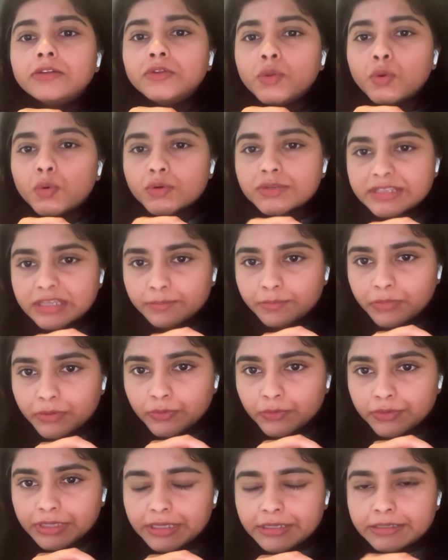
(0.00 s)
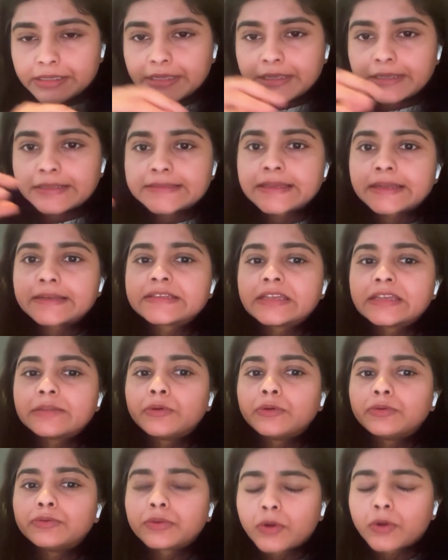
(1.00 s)
node CPU details and
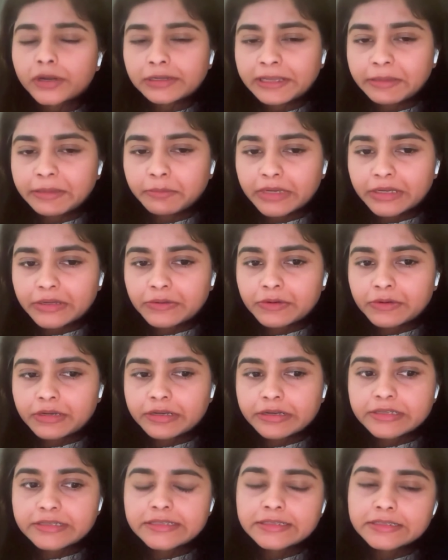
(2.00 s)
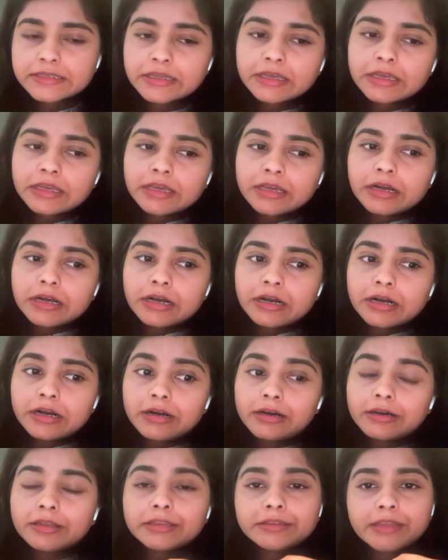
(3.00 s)
CPU throttling metrics,
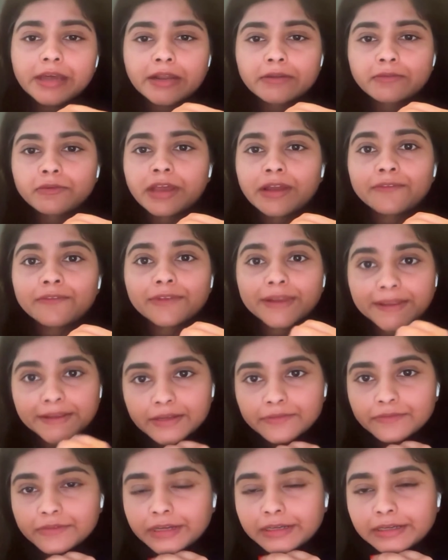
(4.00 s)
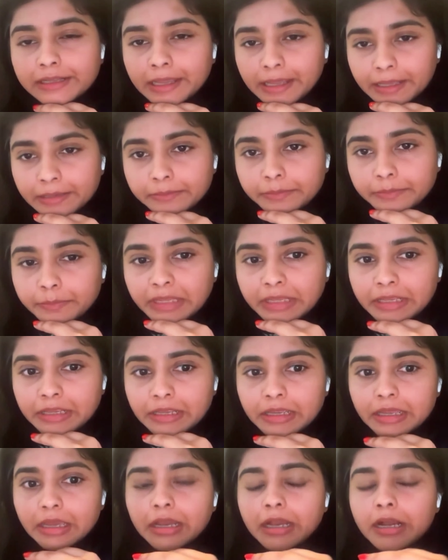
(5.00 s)
that would have like definitely helped
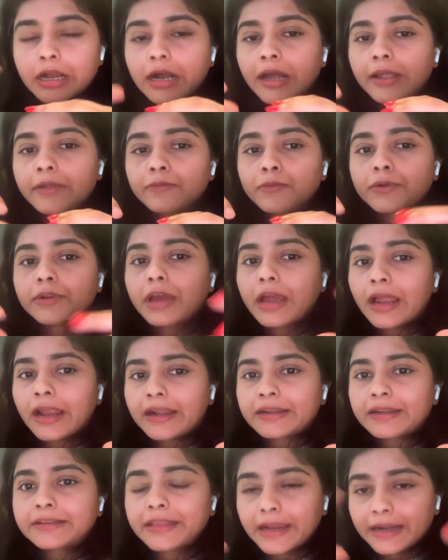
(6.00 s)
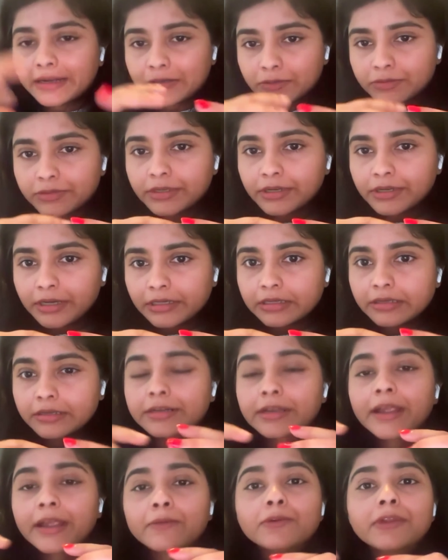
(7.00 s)
me. I would add that to the
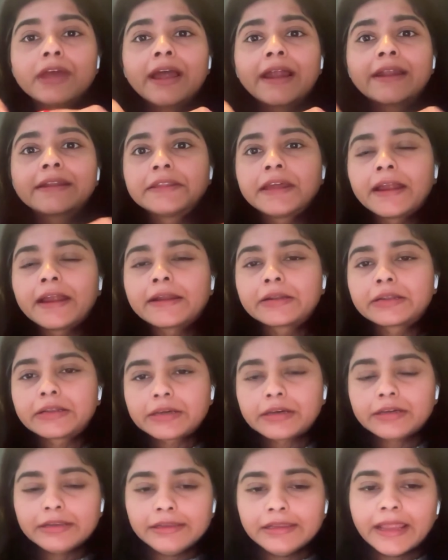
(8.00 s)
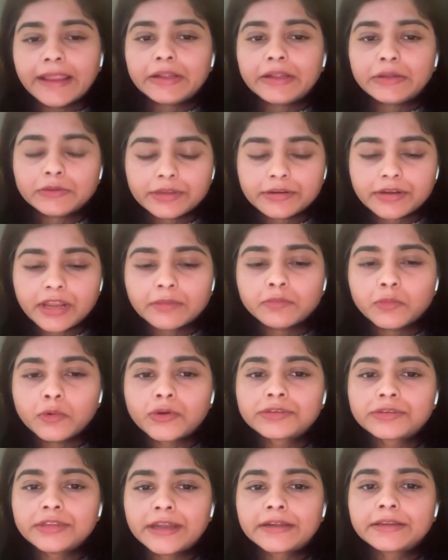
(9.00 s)
alert. I would add that line to the
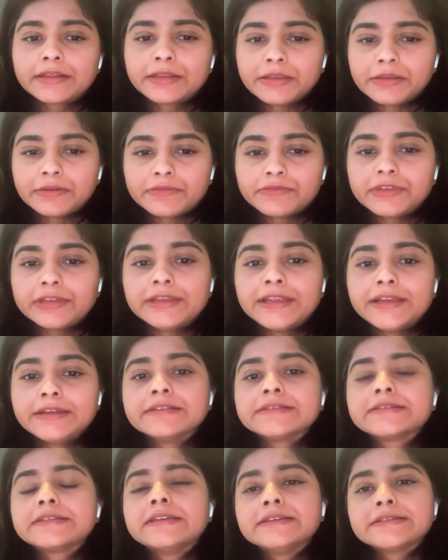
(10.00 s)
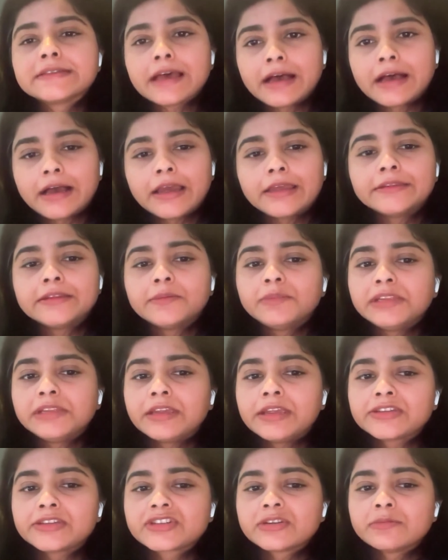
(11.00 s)
runbook that if the latency is high, the
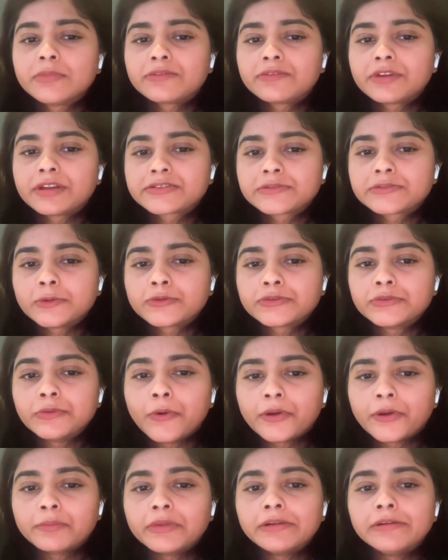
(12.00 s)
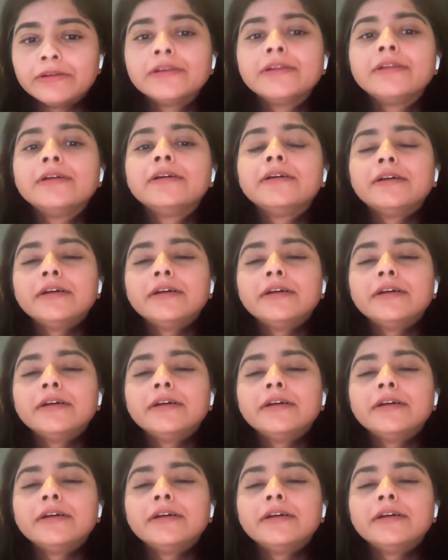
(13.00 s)
application metrics look normal,